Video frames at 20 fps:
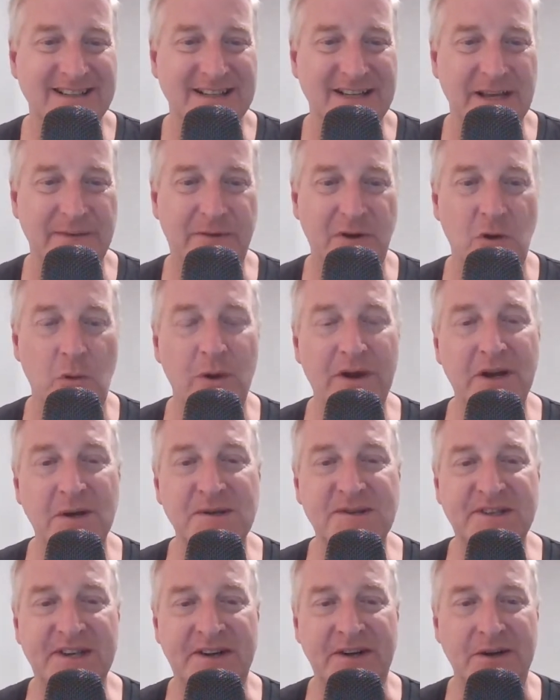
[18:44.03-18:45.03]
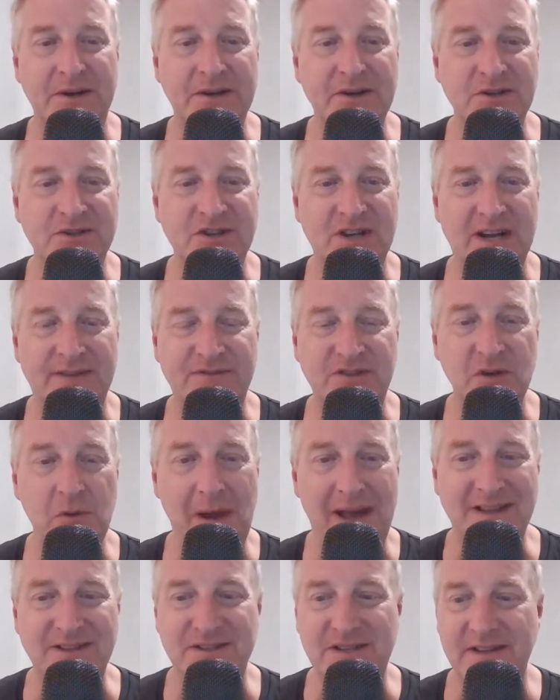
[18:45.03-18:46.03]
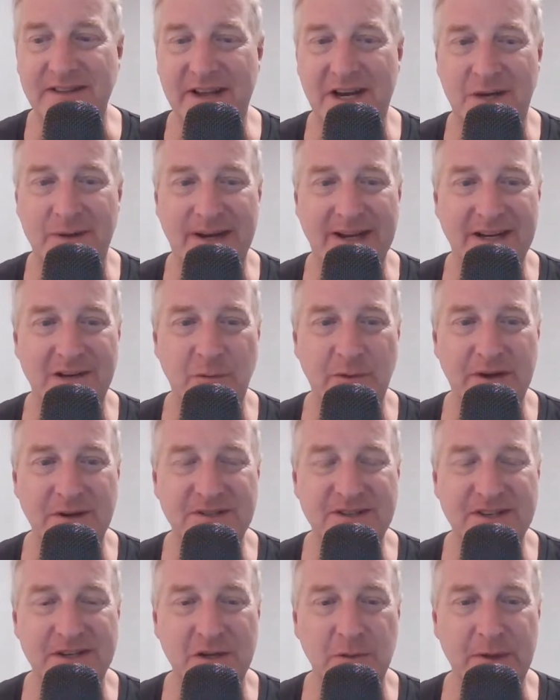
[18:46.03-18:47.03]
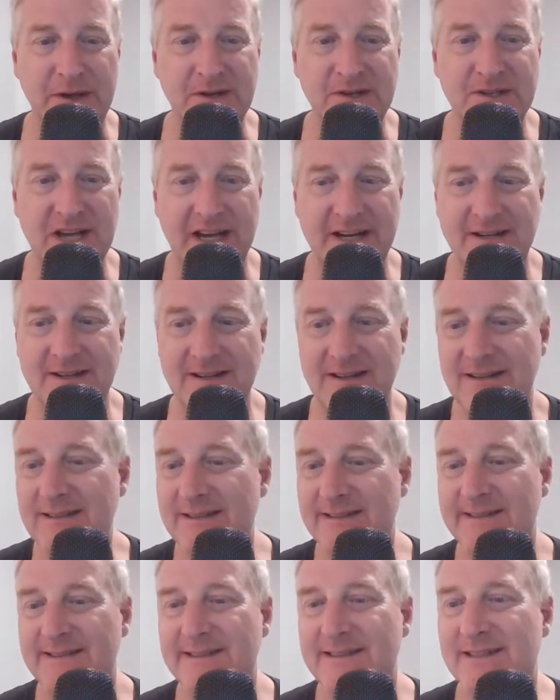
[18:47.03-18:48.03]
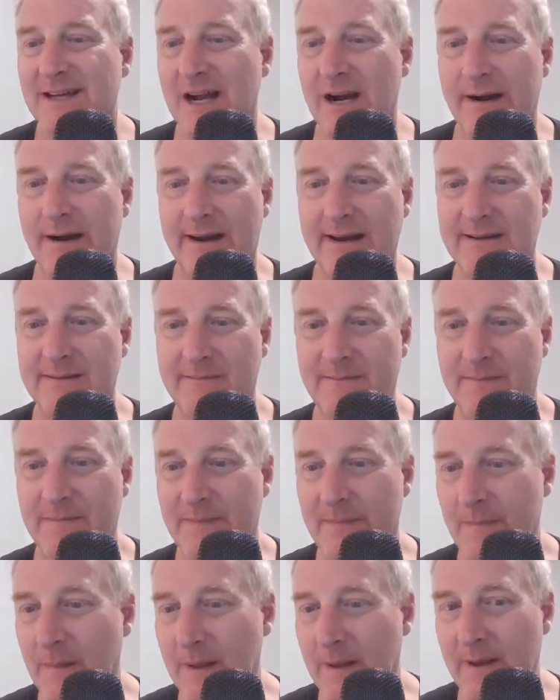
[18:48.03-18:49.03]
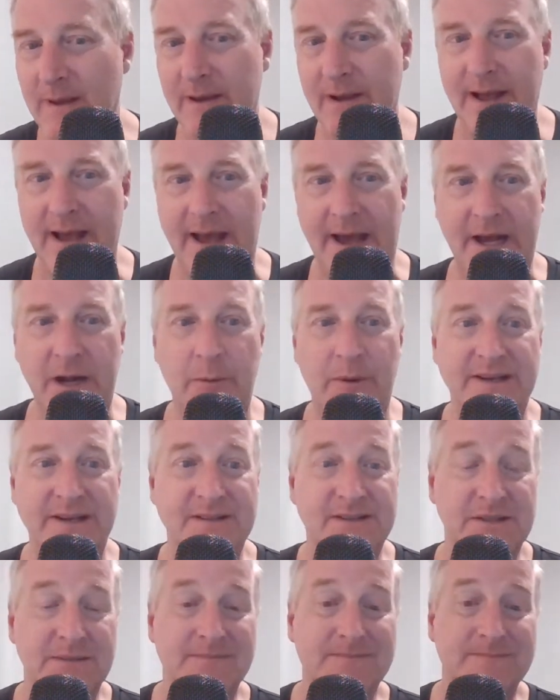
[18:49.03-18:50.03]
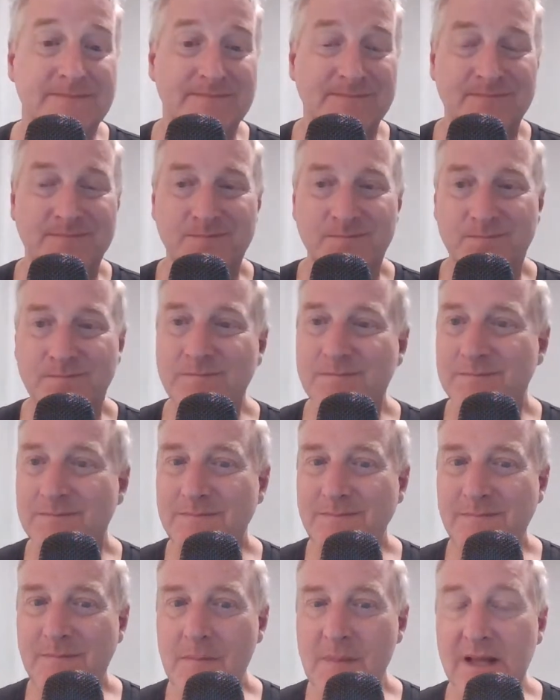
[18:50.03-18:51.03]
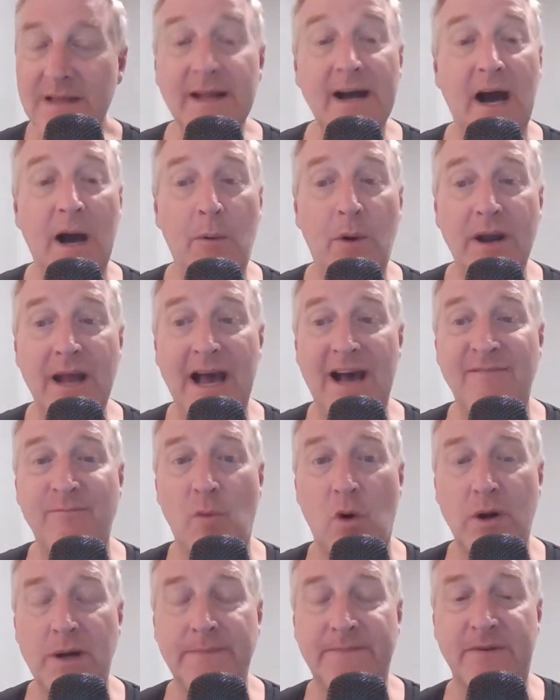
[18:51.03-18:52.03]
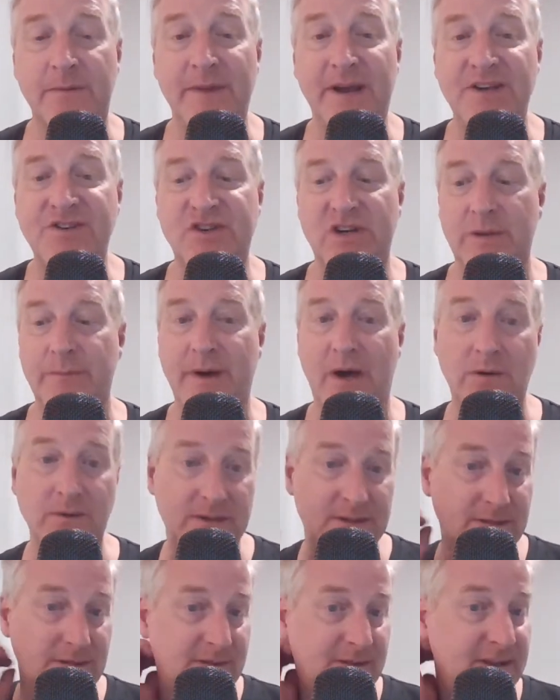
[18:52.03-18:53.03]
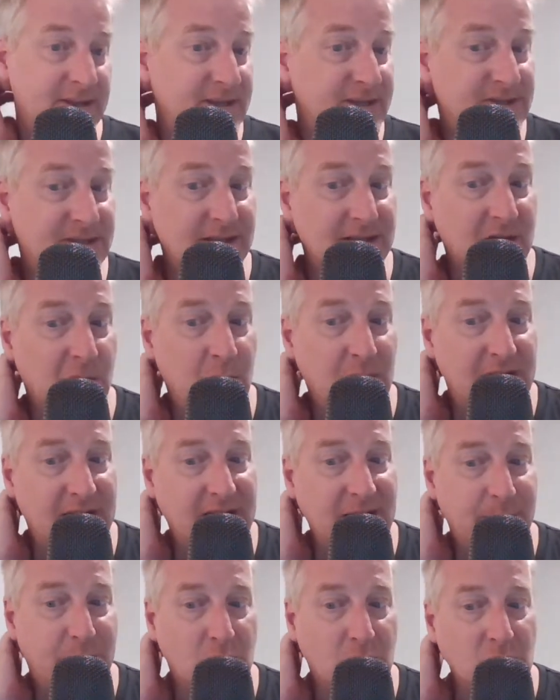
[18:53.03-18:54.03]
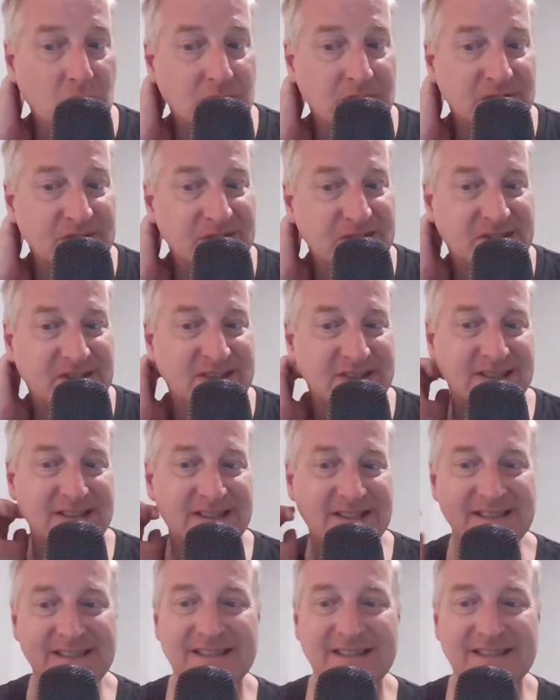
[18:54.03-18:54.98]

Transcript: If you're winner sinner, you should have two N's in there, right? Winner sinner, winner signer. All right. Anyways, I want to have more information about these liquidity pools.